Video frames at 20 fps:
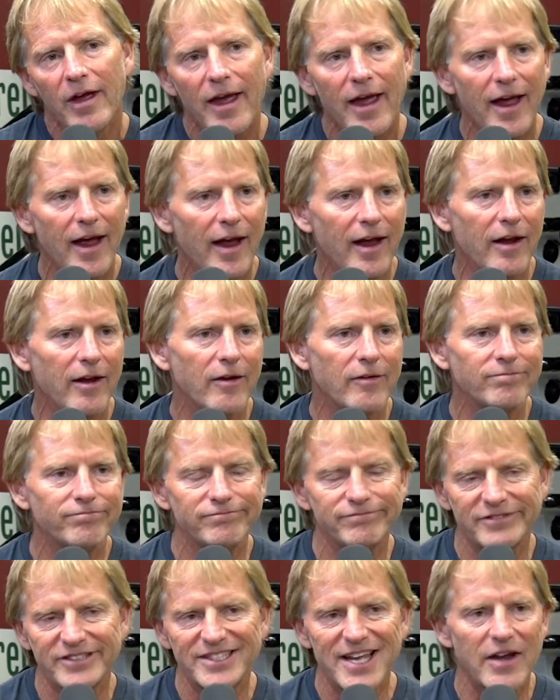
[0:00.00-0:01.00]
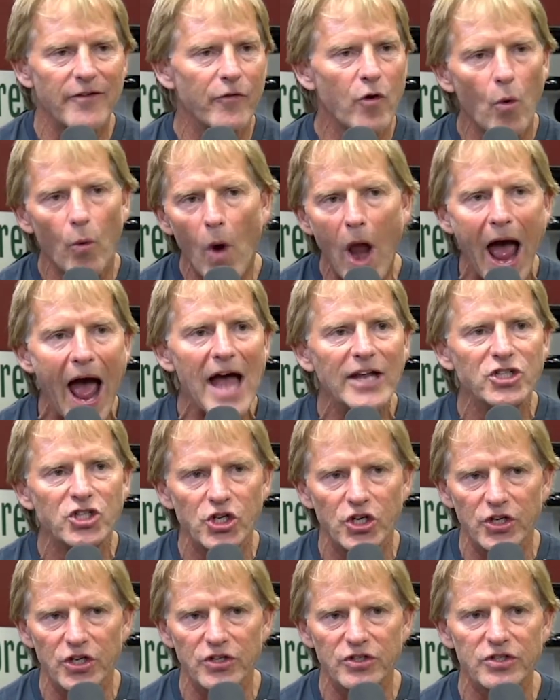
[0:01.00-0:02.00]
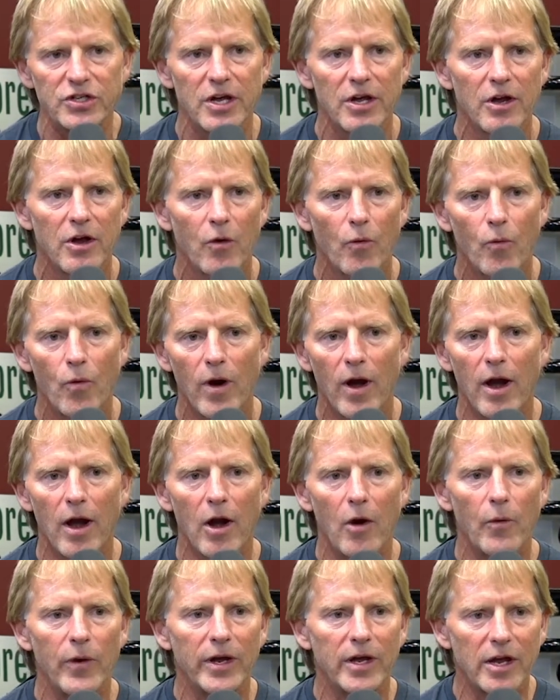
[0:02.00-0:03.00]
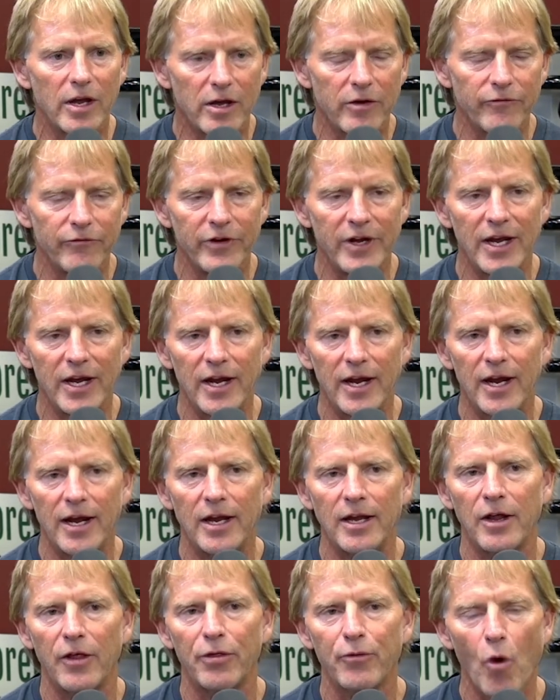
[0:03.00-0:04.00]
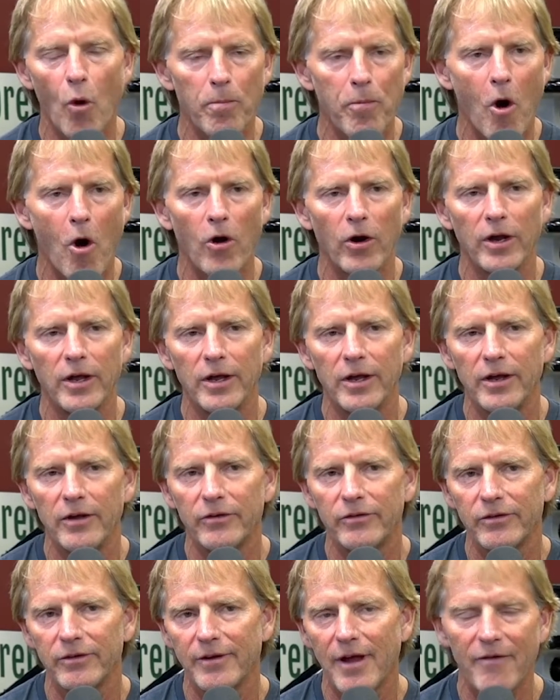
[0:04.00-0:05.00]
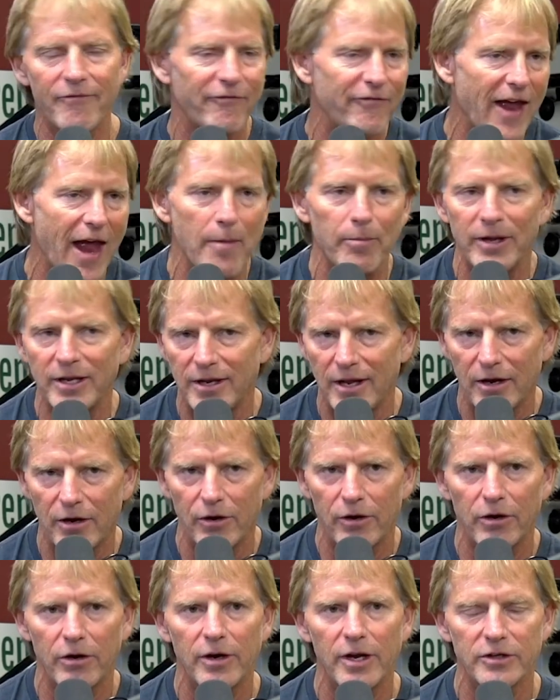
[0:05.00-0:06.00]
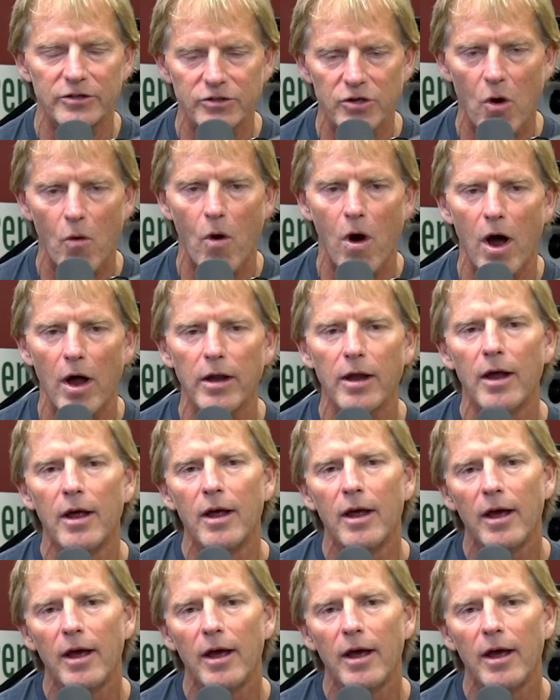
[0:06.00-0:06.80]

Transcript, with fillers: and set of garages where we can convene and throw parties and have family dinner and so on.